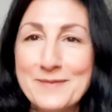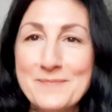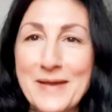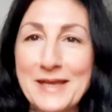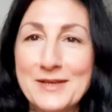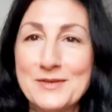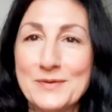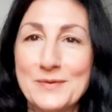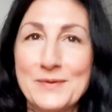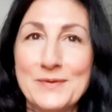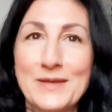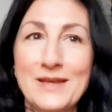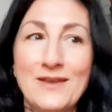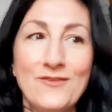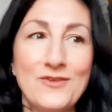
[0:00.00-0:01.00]
and make sure
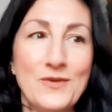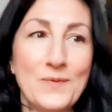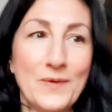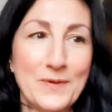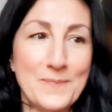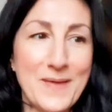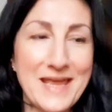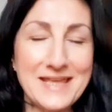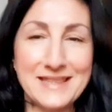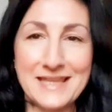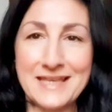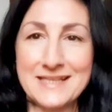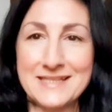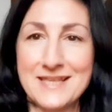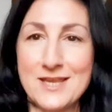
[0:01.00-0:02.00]
that if you want to make
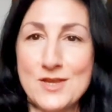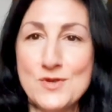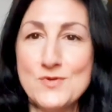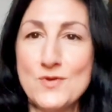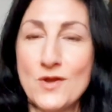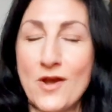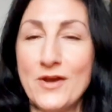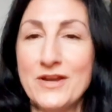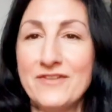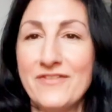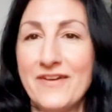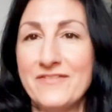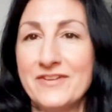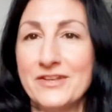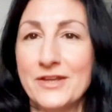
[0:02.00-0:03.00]
this that you kind of
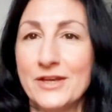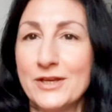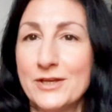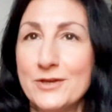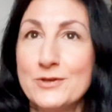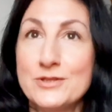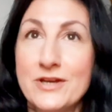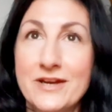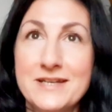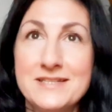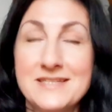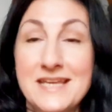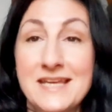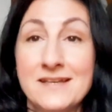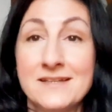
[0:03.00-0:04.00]
have a, a good
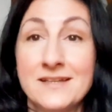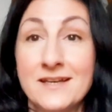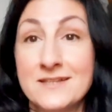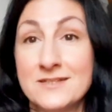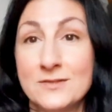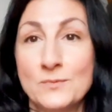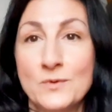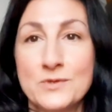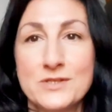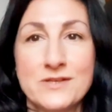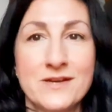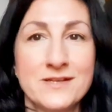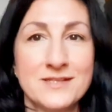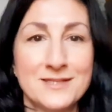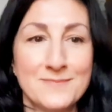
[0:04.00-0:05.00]
idea as to what
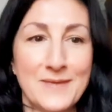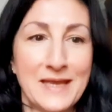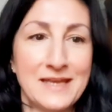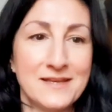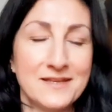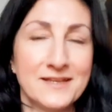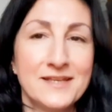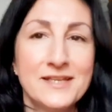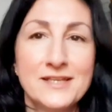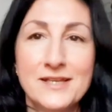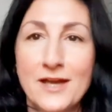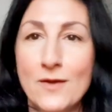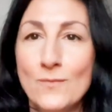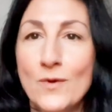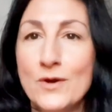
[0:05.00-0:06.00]
size to make
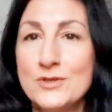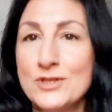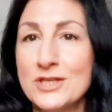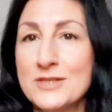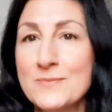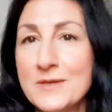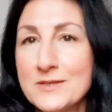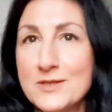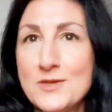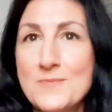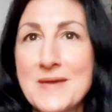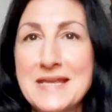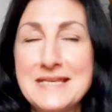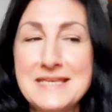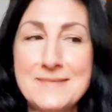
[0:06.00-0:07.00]
and what adjustments you
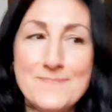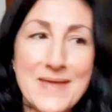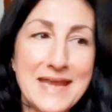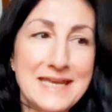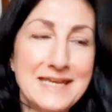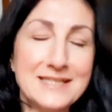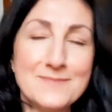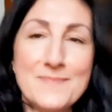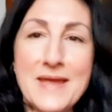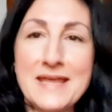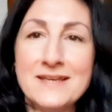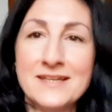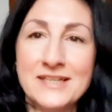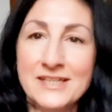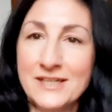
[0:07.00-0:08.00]
may may need to
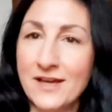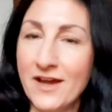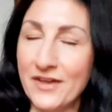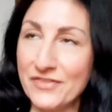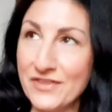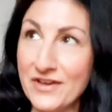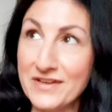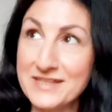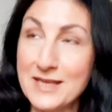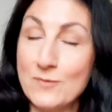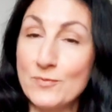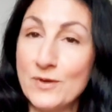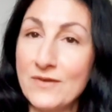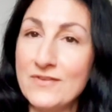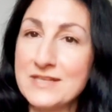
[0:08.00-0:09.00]
make. I think I said
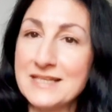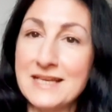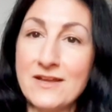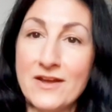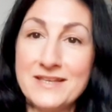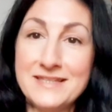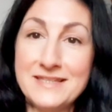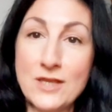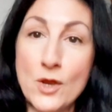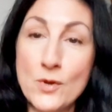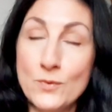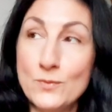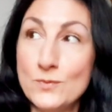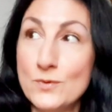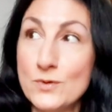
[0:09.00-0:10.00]
previously I
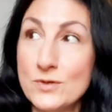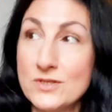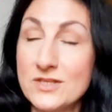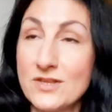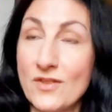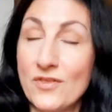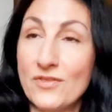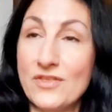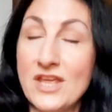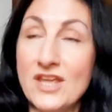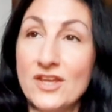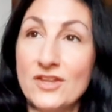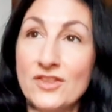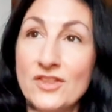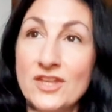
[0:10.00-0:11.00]
don't
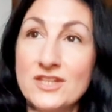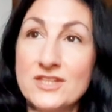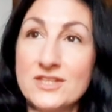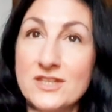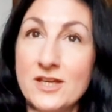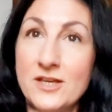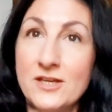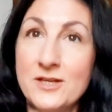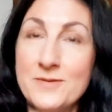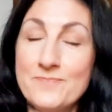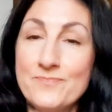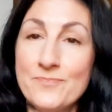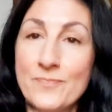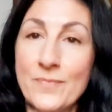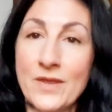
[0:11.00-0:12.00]
think that
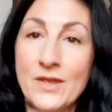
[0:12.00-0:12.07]
um,